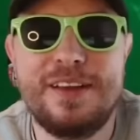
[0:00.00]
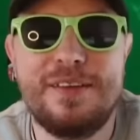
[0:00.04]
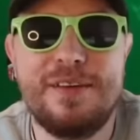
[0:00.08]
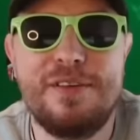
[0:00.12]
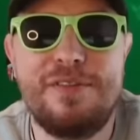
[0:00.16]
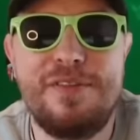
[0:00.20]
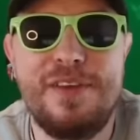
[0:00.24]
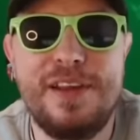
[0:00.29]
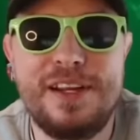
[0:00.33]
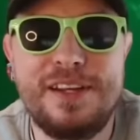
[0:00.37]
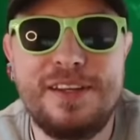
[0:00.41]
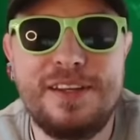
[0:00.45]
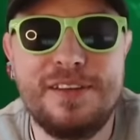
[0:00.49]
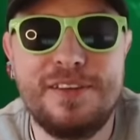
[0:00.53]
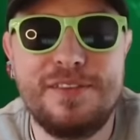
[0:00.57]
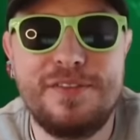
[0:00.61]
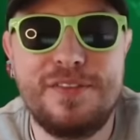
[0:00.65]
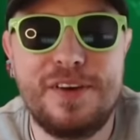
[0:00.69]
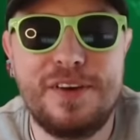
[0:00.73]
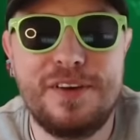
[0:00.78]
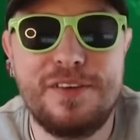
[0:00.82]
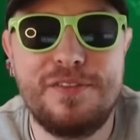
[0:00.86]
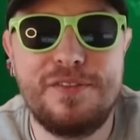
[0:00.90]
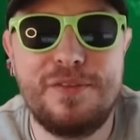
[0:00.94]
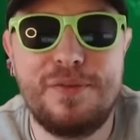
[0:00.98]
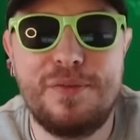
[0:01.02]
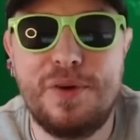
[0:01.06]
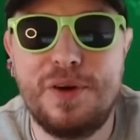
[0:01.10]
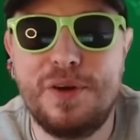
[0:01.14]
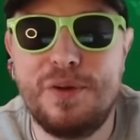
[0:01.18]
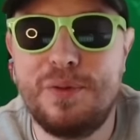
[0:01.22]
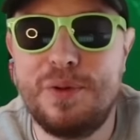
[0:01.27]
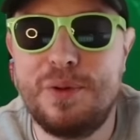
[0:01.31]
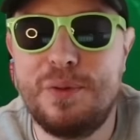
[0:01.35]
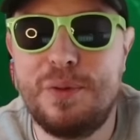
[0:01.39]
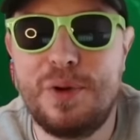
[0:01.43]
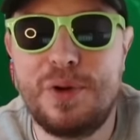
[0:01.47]
reflective of
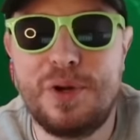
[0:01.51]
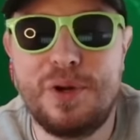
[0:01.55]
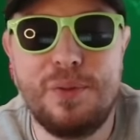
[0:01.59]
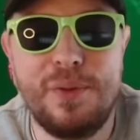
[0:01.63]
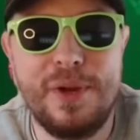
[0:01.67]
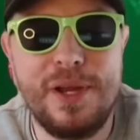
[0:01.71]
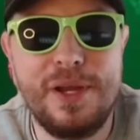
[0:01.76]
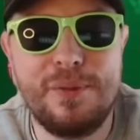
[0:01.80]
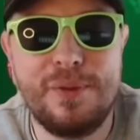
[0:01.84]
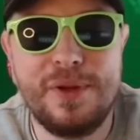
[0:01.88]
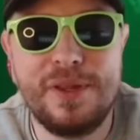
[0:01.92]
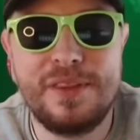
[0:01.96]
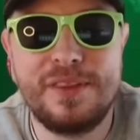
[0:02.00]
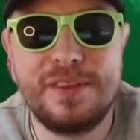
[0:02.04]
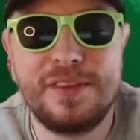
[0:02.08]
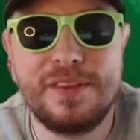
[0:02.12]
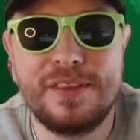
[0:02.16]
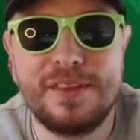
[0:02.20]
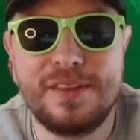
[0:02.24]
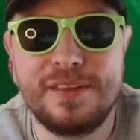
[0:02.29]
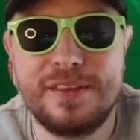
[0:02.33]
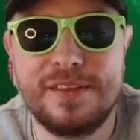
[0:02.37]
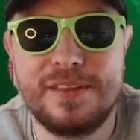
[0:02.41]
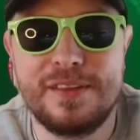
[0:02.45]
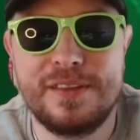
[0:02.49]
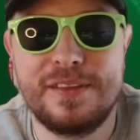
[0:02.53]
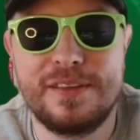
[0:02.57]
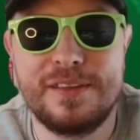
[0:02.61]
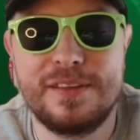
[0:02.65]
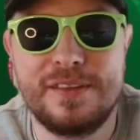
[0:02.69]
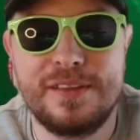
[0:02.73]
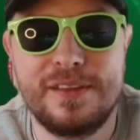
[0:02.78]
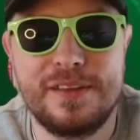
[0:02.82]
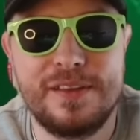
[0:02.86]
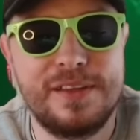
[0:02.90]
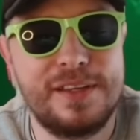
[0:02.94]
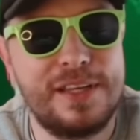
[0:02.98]
what we walk away with.
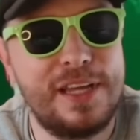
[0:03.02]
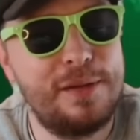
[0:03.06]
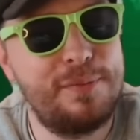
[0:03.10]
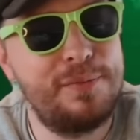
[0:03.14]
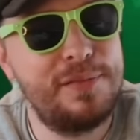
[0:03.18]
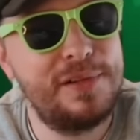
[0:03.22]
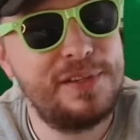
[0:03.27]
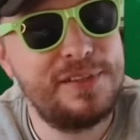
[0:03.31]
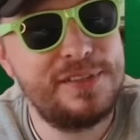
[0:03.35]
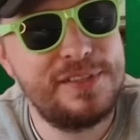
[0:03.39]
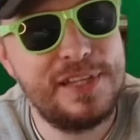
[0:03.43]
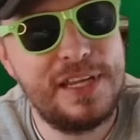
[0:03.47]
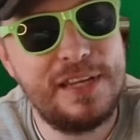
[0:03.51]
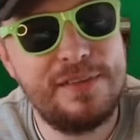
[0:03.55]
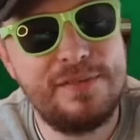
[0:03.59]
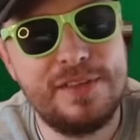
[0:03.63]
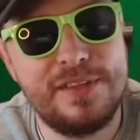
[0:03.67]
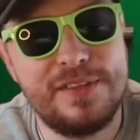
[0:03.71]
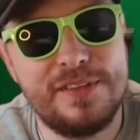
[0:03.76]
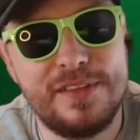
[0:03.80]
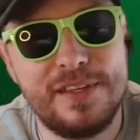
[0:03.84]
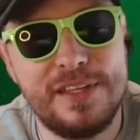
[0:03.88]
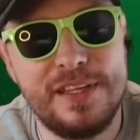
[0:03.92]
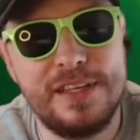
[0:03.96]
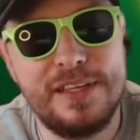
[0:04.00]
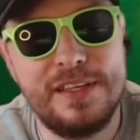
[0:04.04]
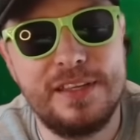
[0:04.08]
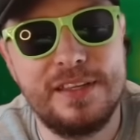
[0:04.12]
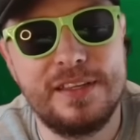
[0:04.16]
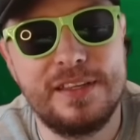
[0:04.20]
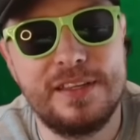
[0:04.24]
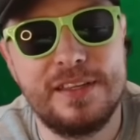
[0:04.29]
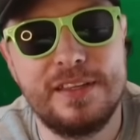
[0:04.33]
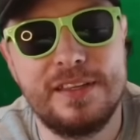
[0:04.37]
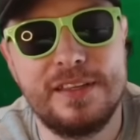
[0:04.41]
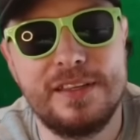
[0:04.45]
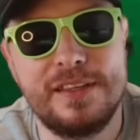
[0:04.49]
A couple of 7s there.
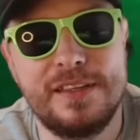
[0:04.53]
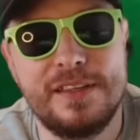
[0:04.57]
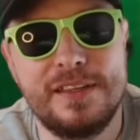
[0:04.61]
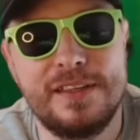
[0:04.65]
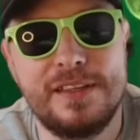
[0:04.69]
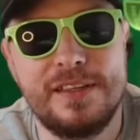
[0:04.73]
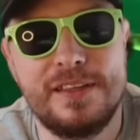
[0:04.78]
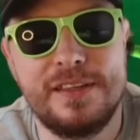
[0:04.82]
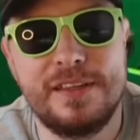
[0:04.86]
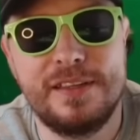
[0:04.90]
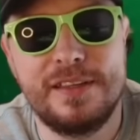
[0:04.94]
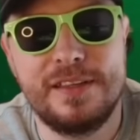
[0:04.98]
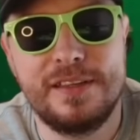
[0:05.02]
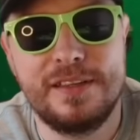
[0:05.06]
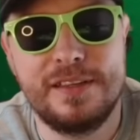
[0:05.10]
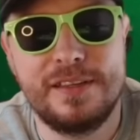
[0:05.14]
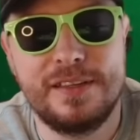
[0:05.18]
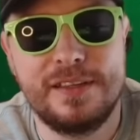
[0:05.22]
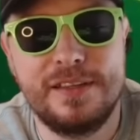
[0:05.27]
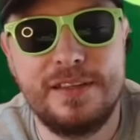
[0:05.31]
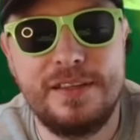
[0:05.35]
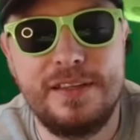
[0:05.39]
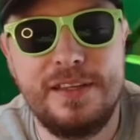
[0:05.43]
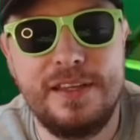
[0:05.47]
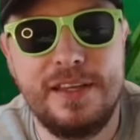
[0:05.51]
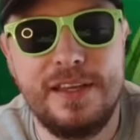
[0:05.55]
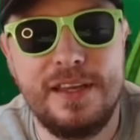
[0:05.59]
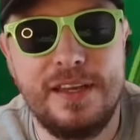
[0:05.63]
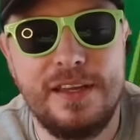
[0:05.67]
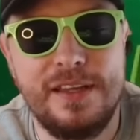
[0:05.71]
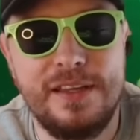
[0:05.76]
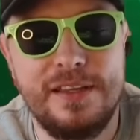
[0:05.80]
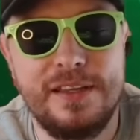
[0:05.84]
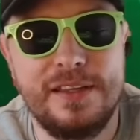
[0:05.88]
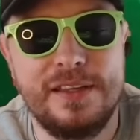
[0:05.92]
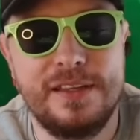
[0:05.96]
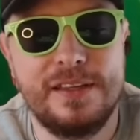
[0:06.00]

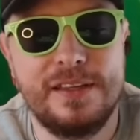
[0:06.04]
Okay.